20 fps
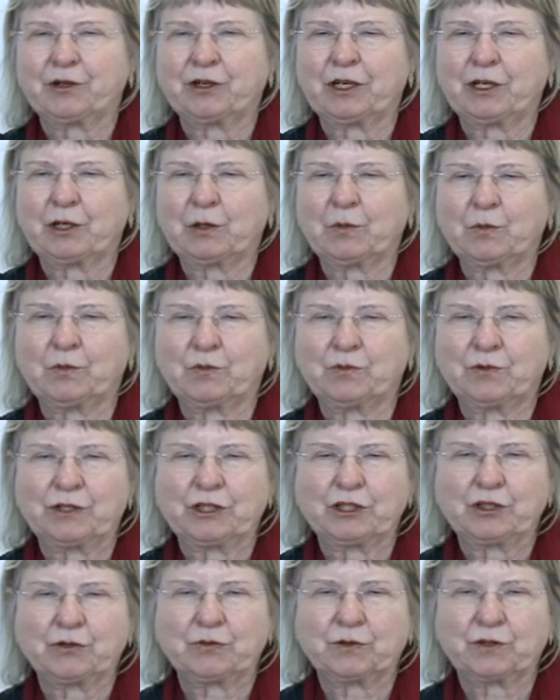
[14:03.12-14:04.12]
lobe,
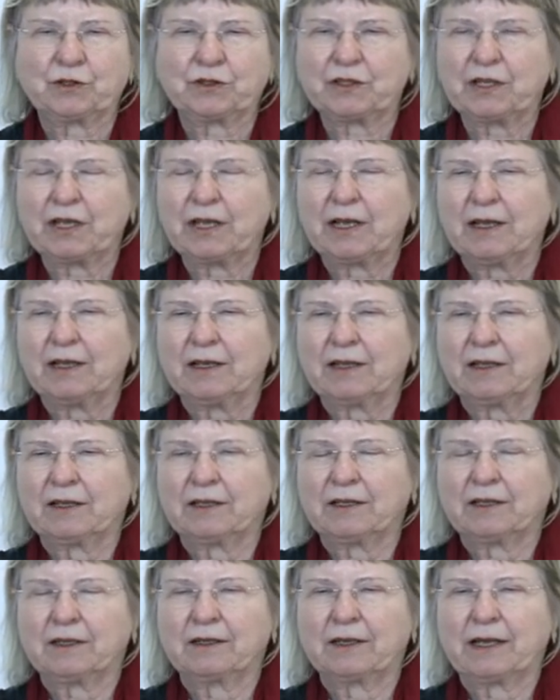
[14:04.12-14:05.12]
which was
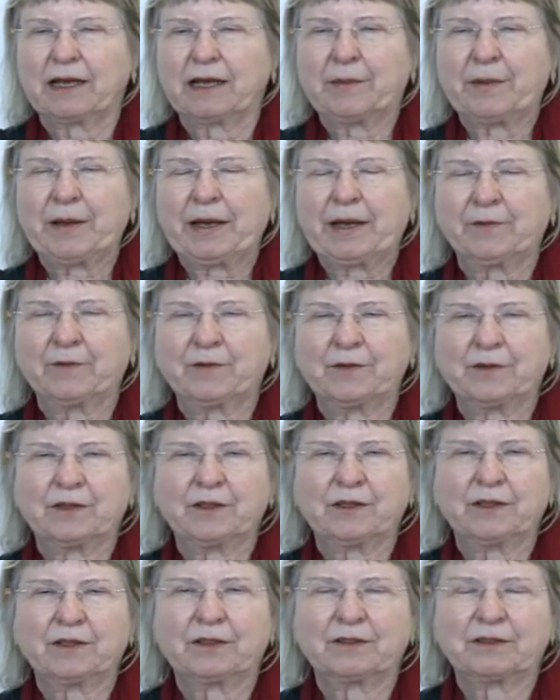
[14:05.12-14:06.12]
above
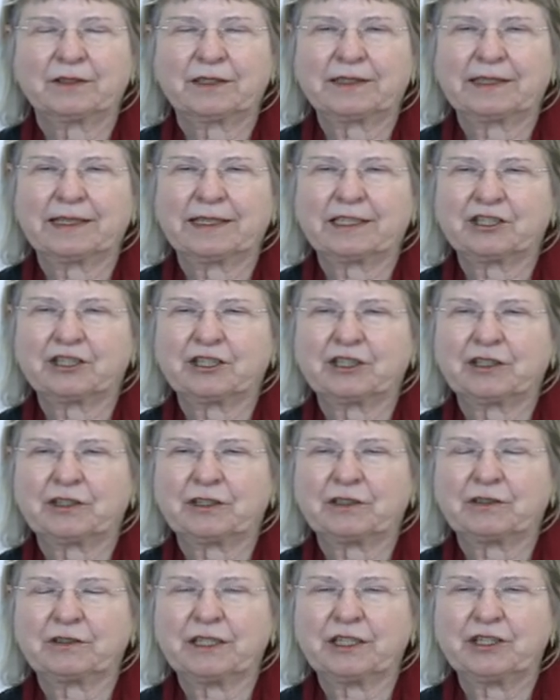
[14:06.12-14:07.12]
the
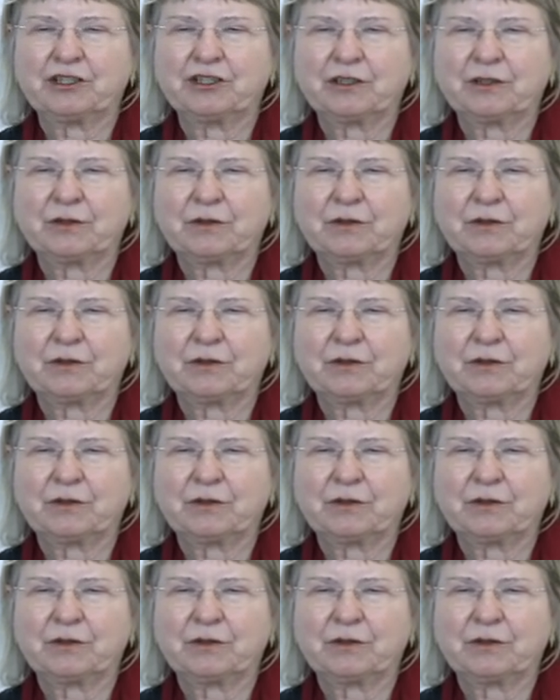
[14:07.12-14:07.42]
resection region.